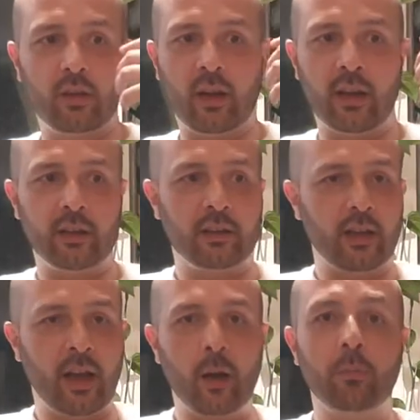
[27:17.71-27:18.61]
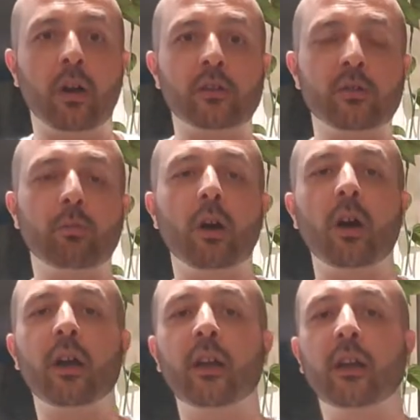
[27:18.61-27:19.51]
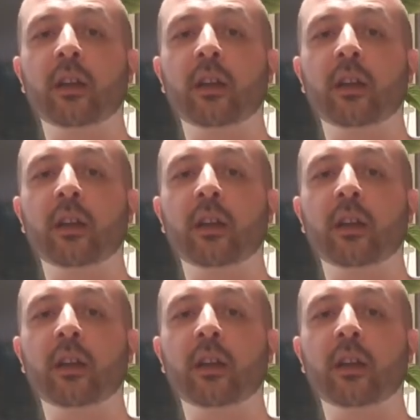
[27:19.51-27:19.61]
and how much my